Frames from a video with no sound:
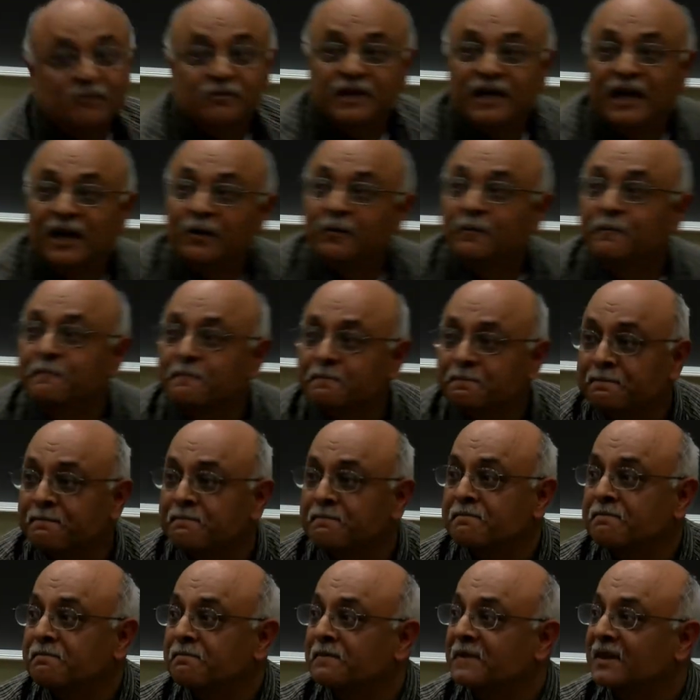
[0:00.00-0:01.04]
down.
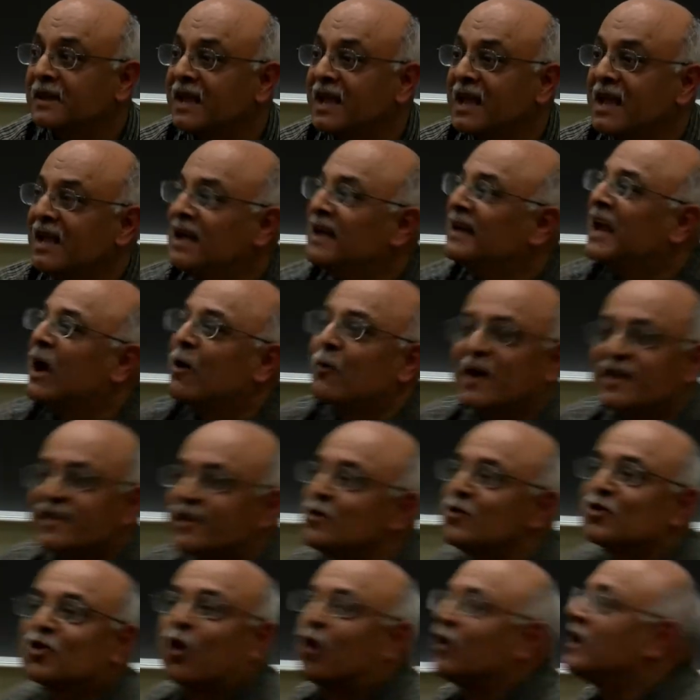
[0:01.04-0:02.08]
Okay? Now, whether
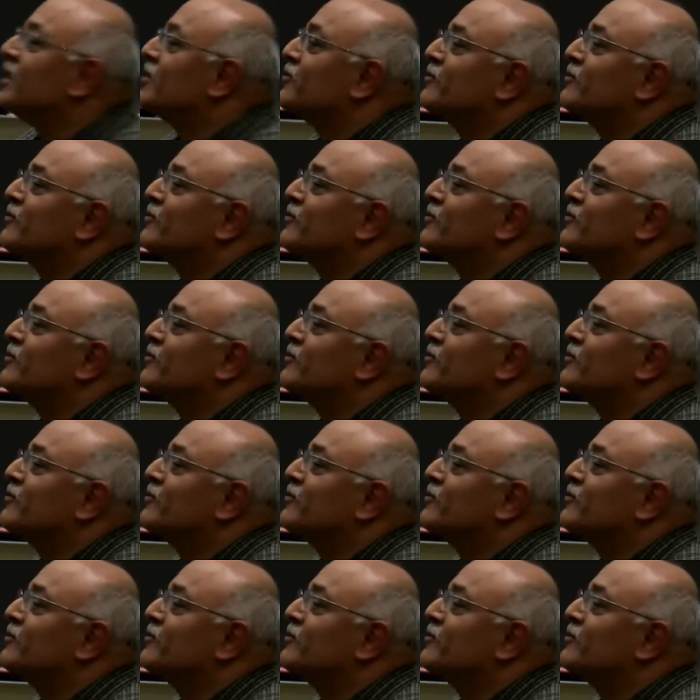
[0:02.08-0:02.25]
you call it